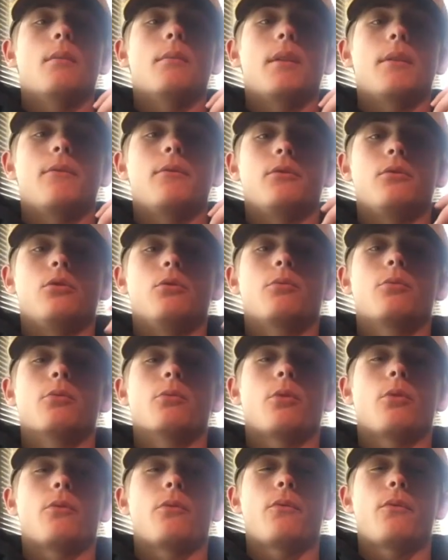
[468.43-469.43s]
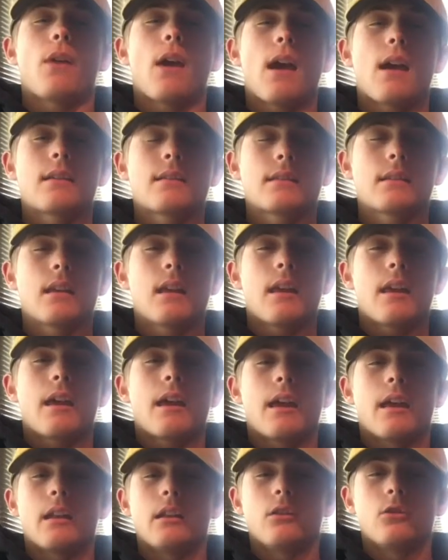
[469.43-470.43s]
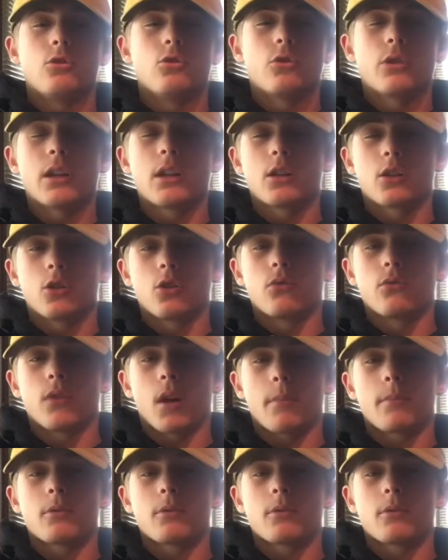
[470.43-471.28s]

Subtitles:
if you do promote fast, and you'll get a good